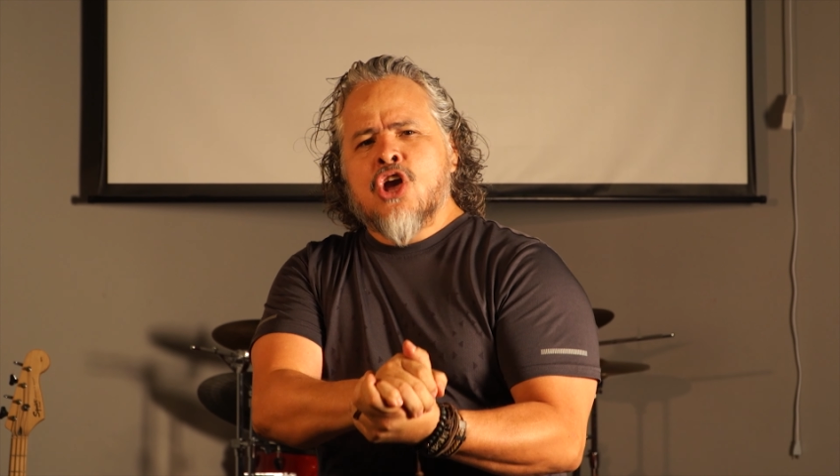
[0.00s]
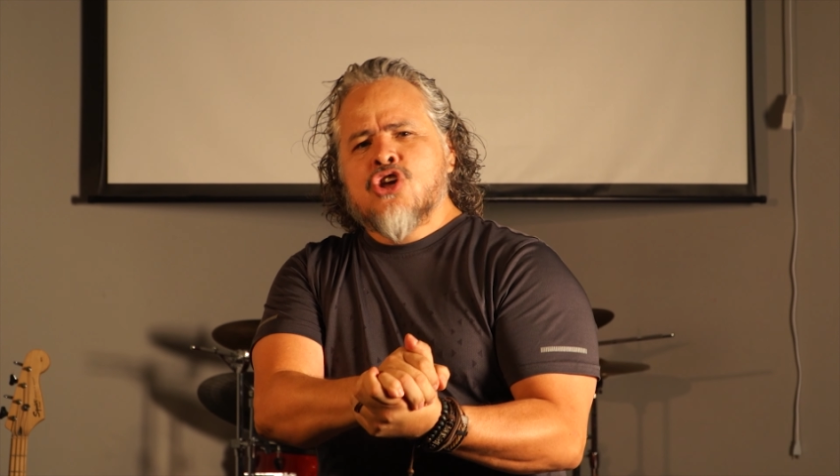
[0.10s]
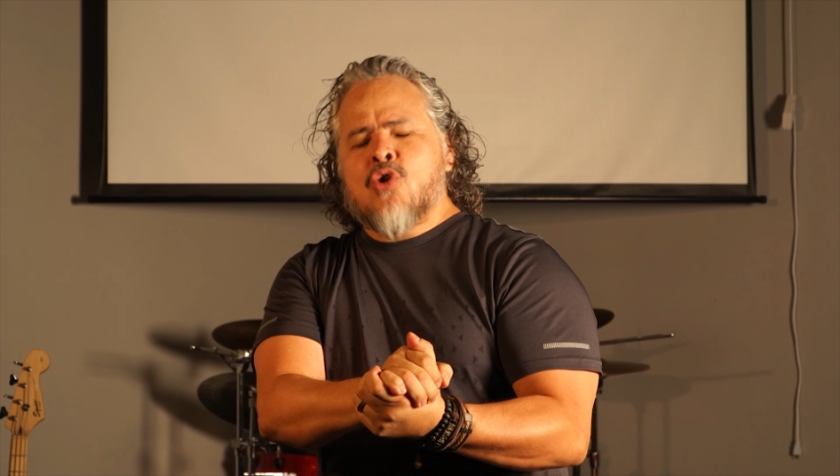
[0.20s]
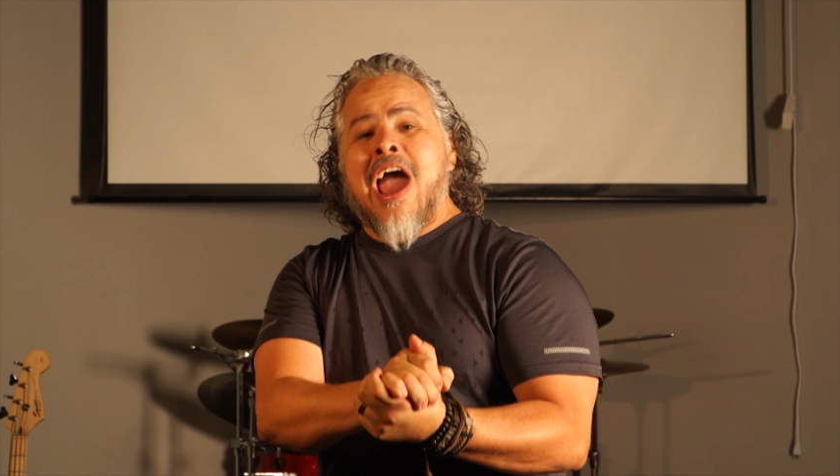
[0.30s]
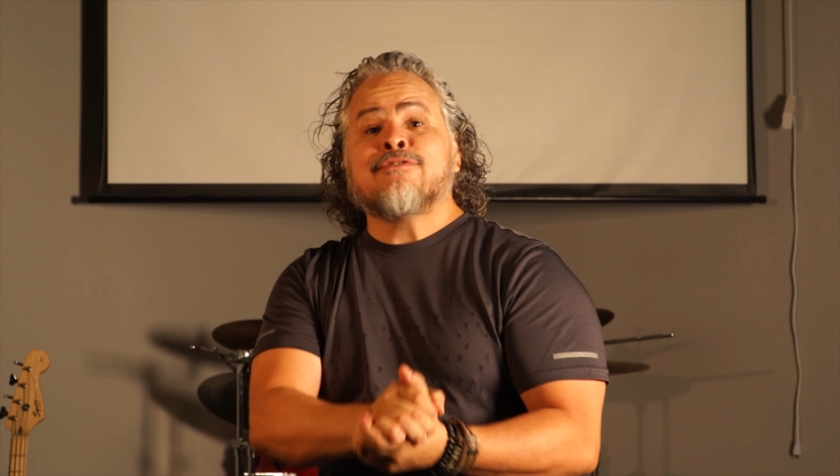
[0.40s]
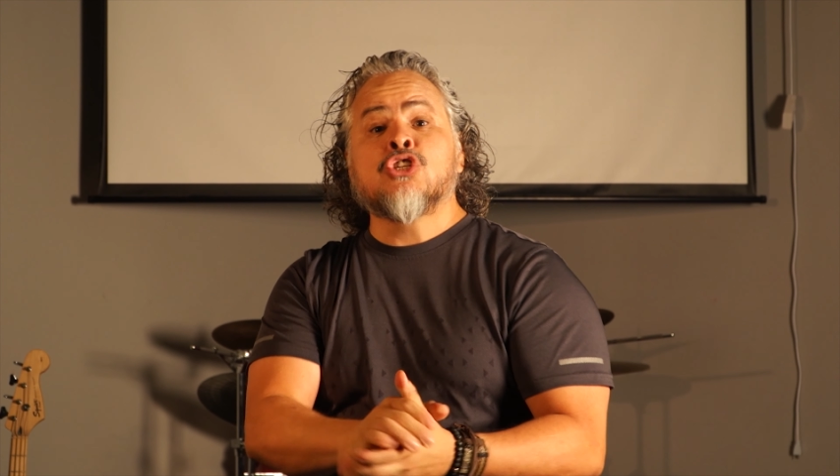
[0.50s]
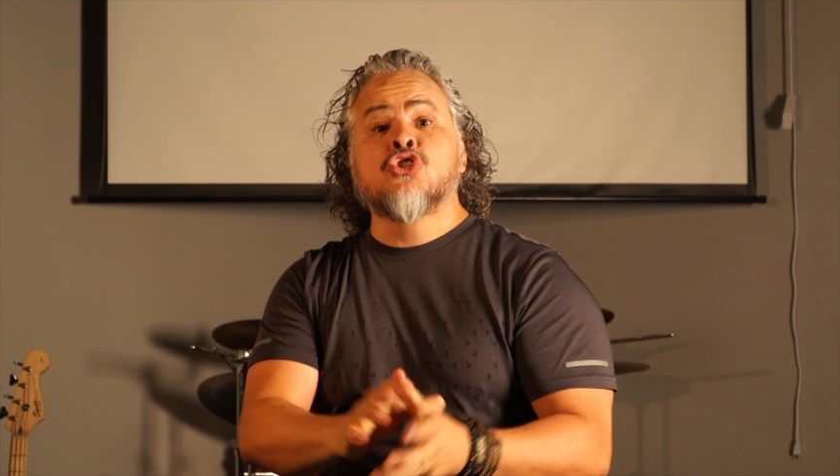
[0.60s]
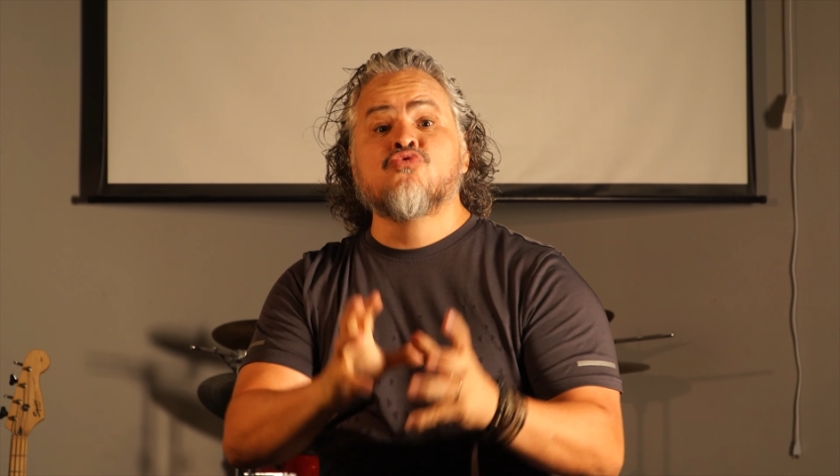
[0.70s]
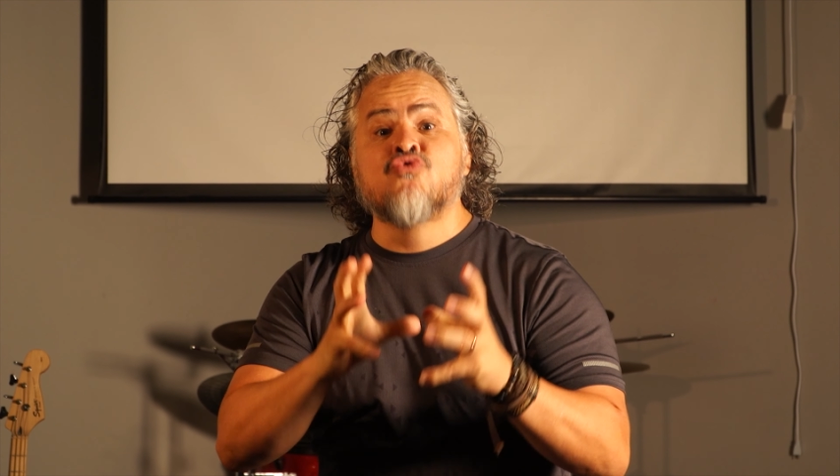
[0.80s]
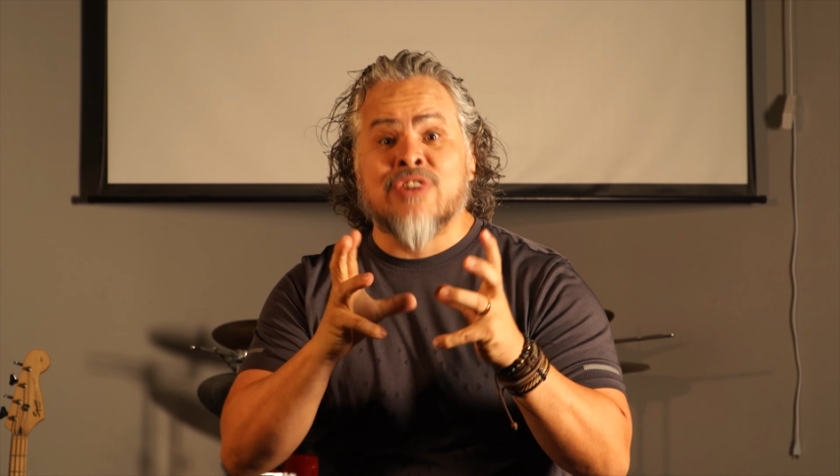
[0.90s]
you have
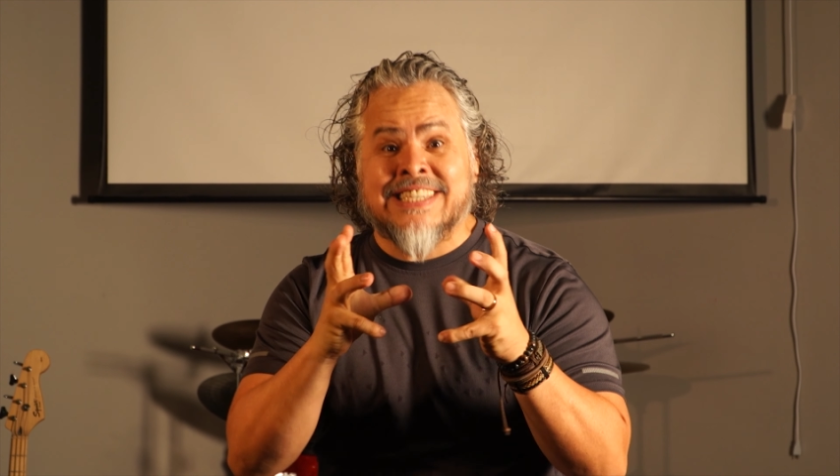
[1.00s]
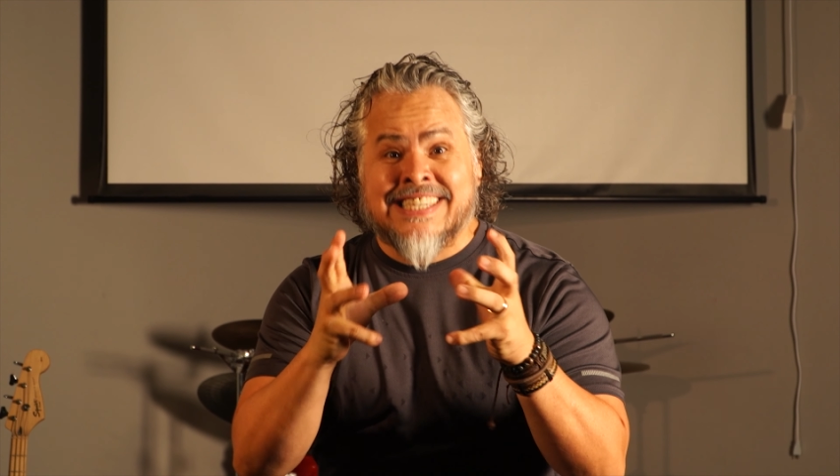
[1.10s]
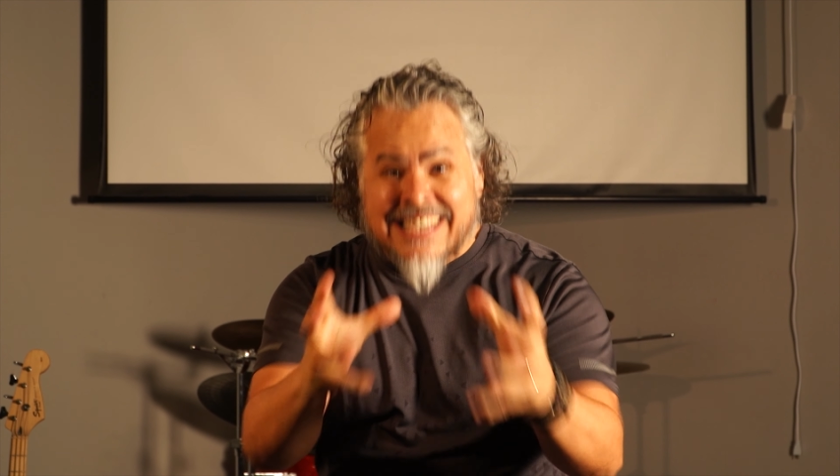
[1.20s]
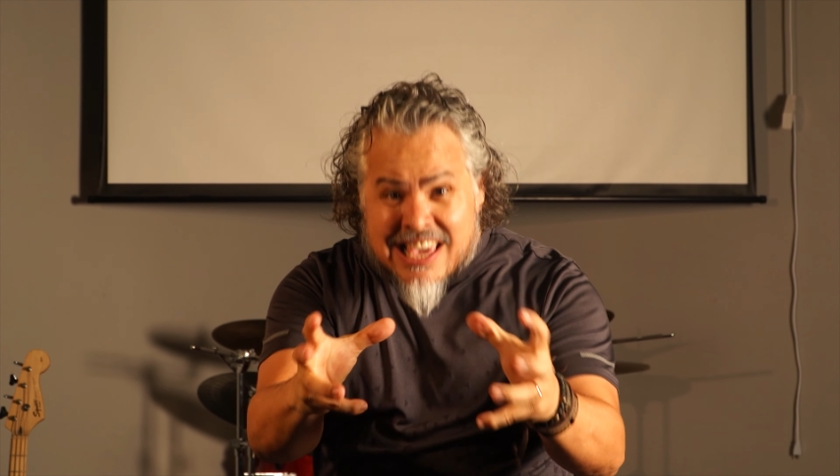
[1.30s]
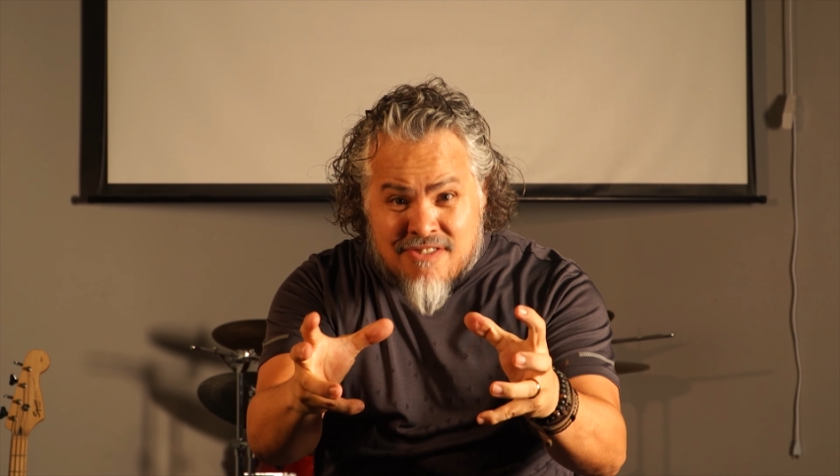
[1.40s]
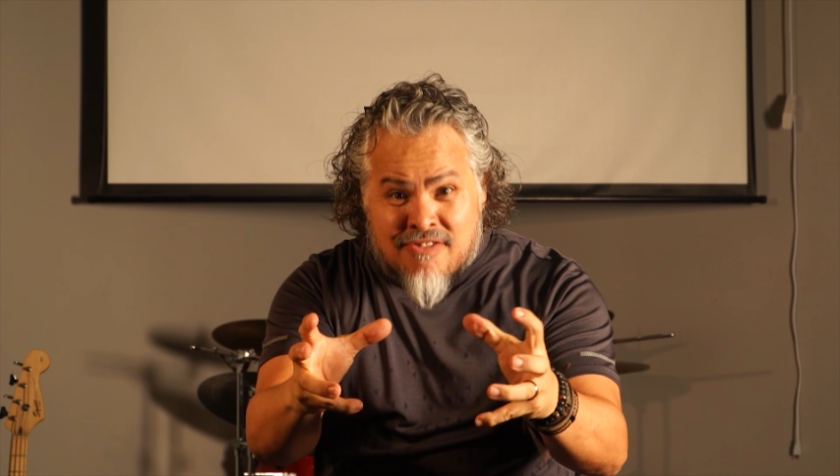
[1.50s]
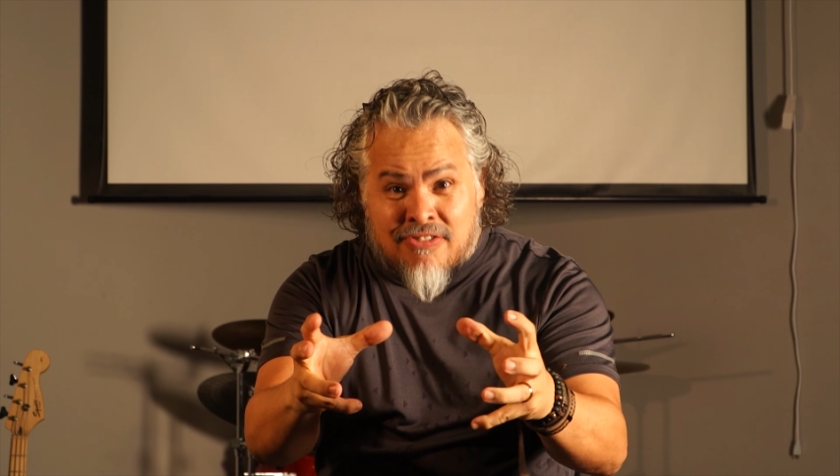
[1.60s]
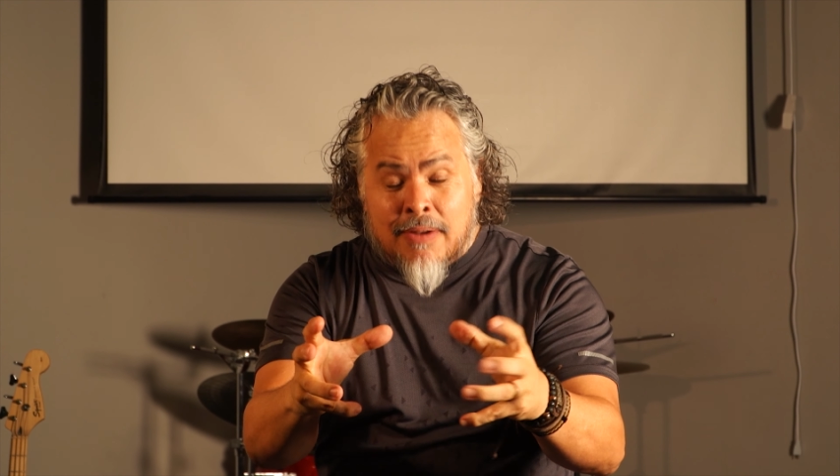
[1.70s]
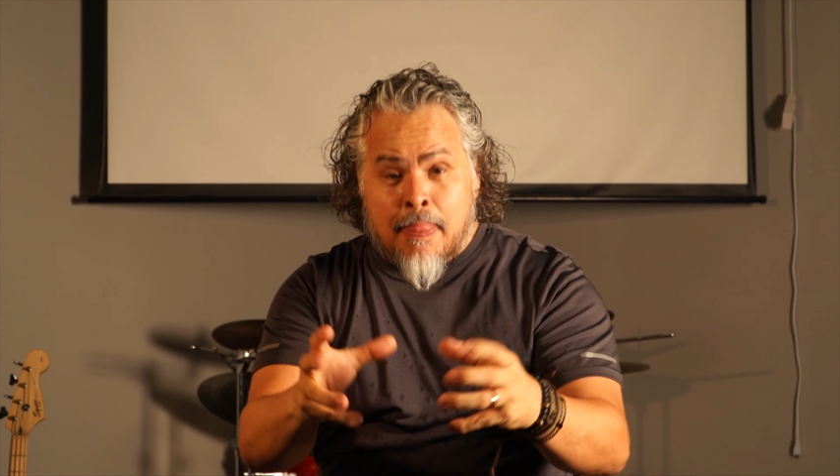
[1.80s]
to receive